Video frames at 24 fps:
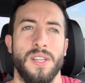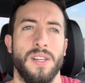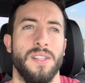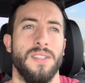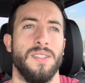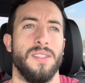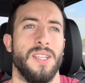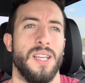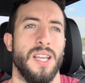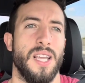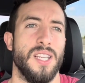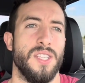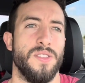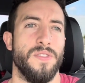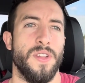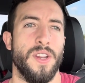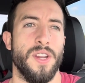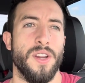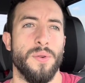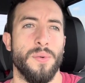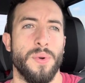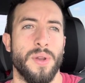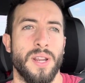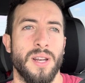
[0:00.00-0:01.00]
and in today's
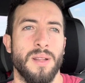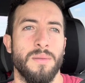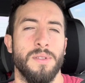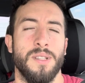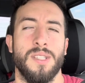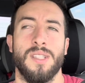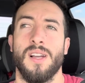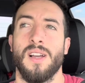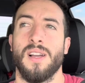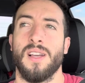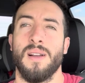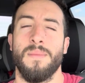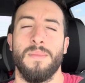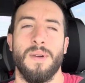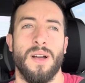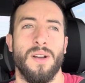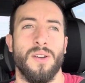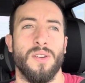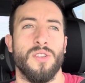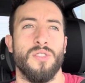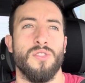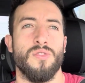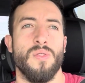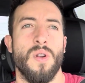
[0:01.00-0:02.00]
video we're going to be talking
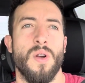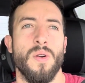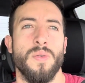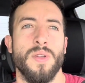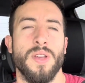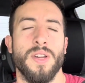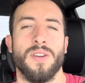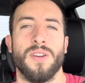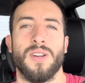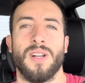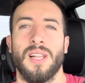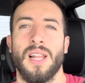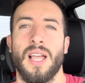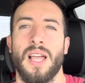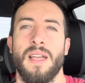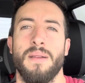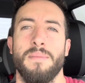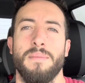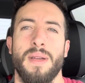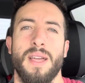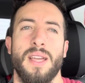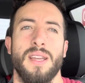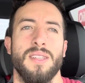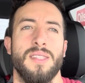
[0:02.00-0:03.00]
about growing your
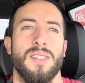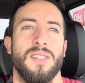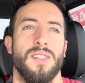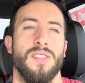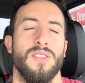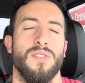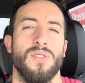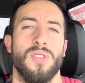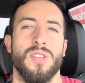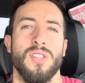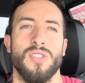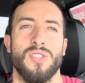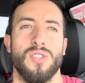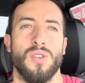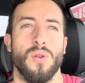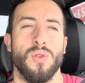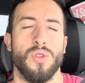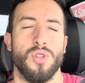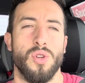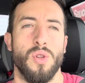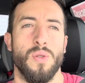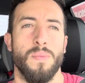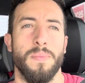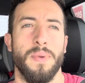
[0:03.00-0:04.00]
client base using
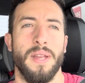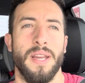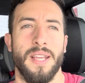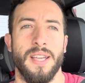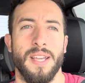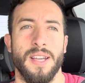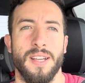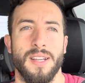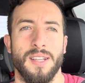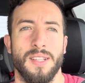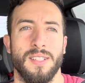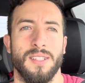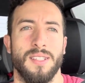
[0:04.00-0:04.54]
social media.